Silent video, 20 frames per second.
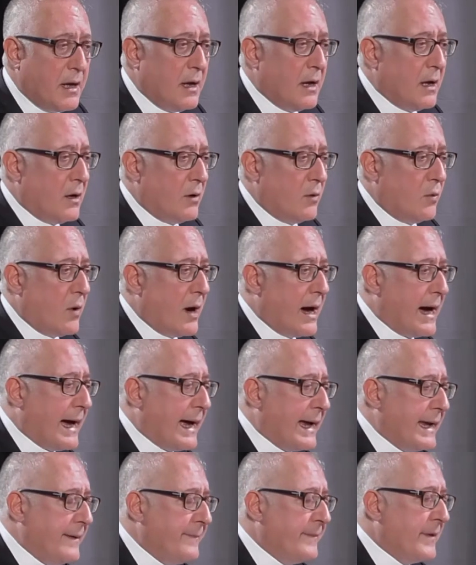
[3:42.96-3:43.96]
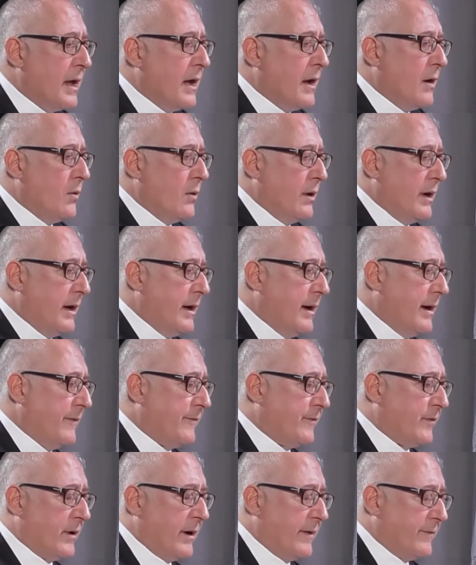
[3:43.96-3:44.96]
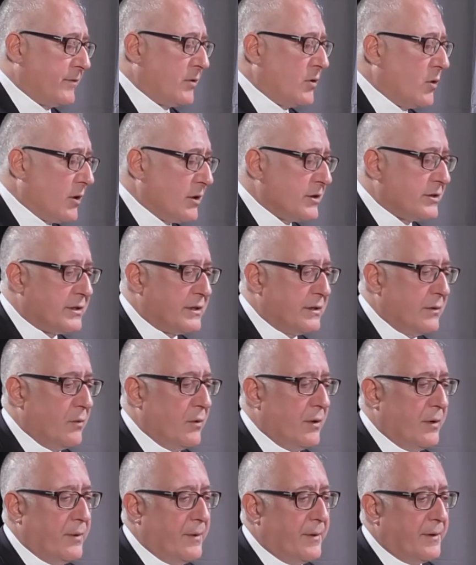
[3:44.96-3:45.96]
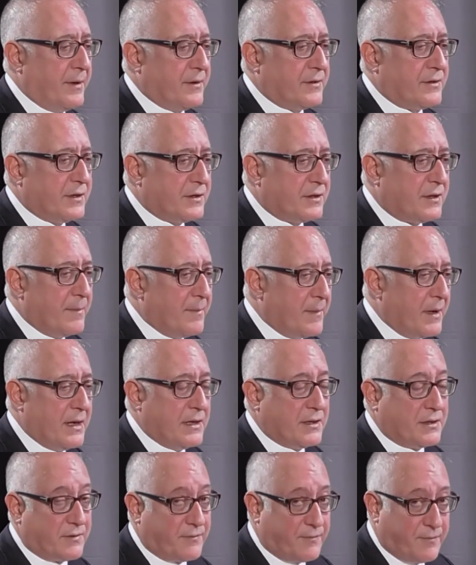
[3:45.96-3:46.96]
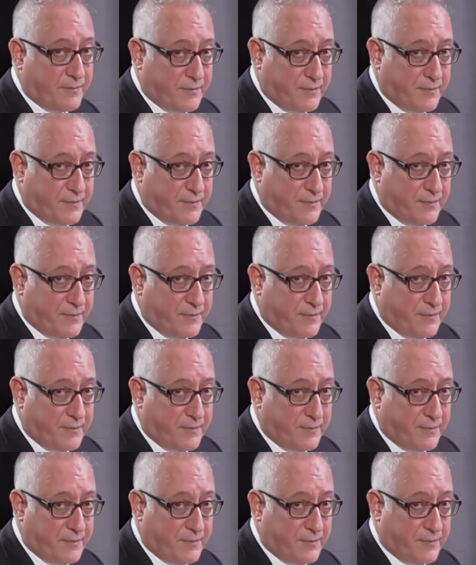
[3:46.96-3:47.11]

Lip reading: Why? Of course, the system is